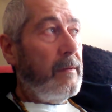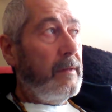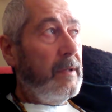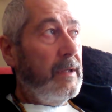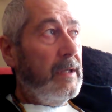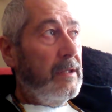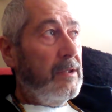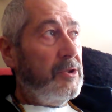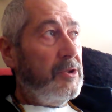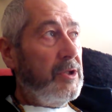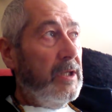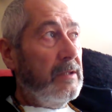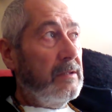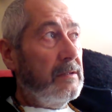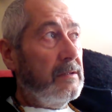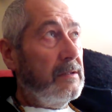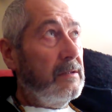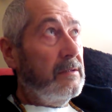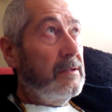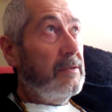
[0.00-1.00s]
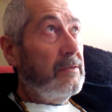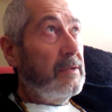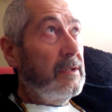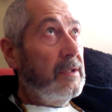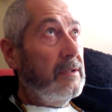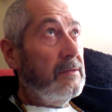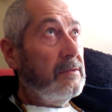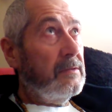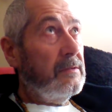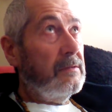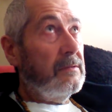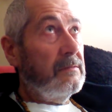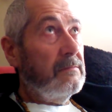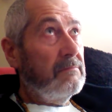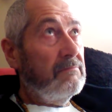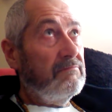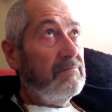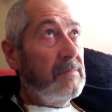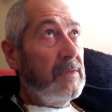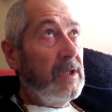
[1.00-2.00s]
They had a chance in
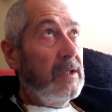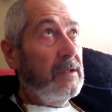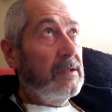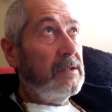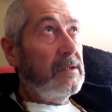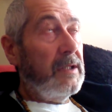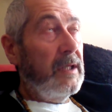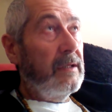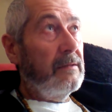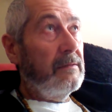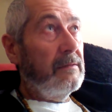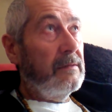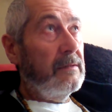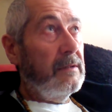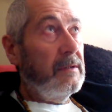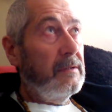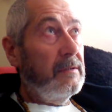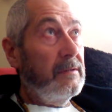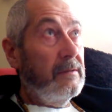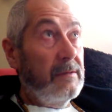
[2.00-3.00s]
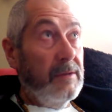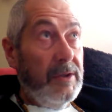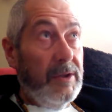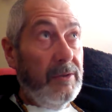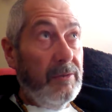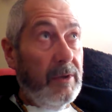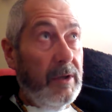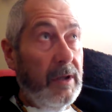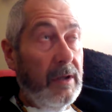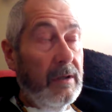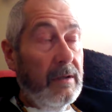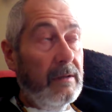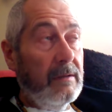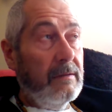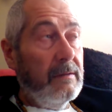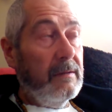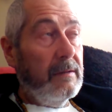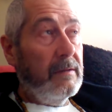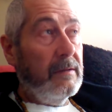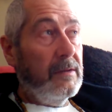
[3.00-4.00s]
2009-10 in the UK,
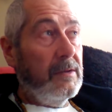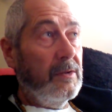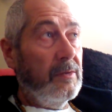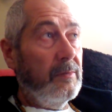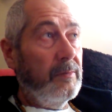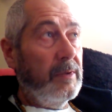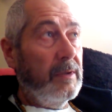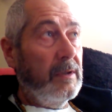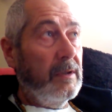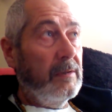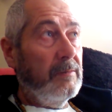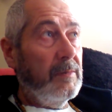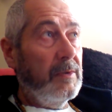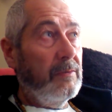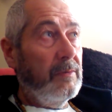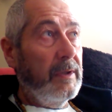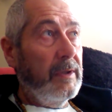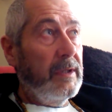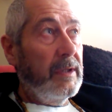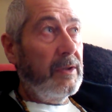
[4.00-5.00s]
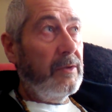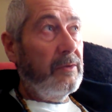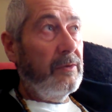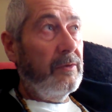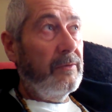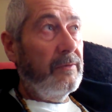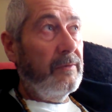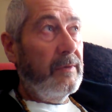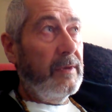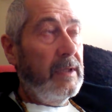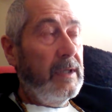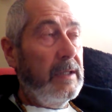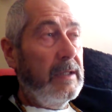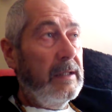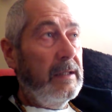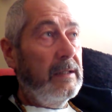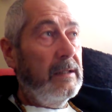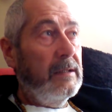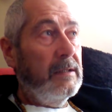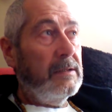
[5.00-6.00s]
in the Hung Parliament, when they could have
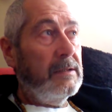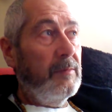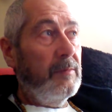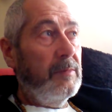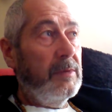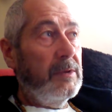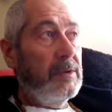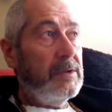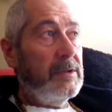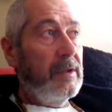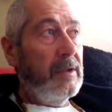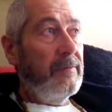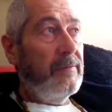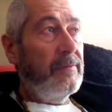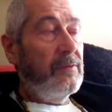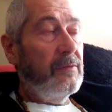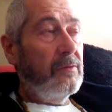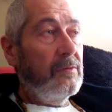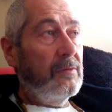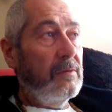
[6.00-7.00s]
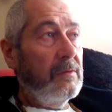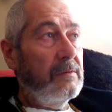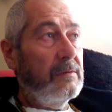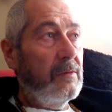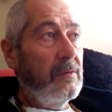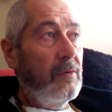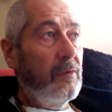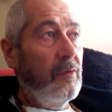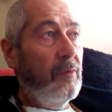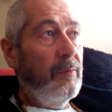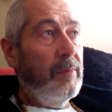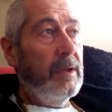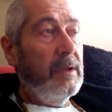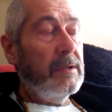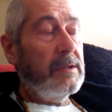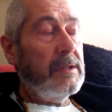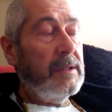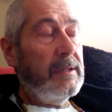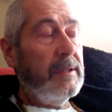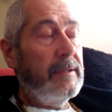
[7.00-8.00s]
established a full
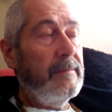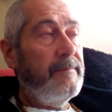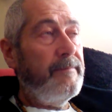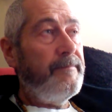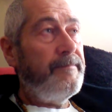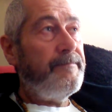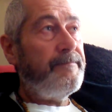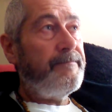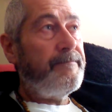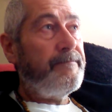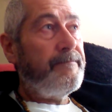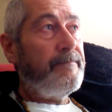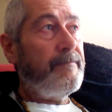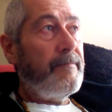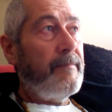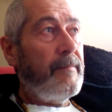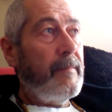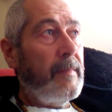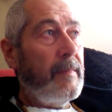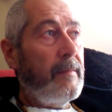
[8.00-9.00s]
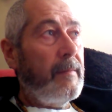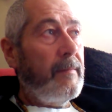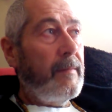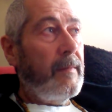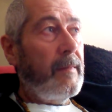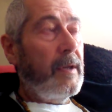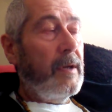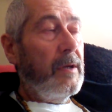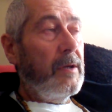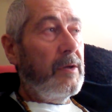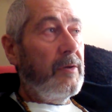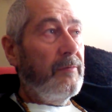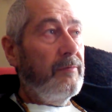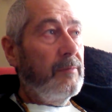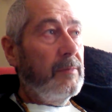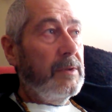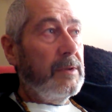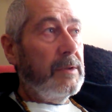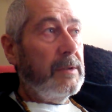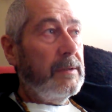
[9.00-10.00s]
all-party
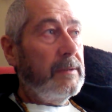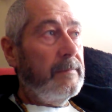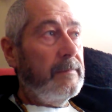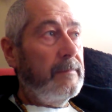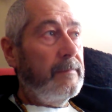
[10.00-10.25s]
government,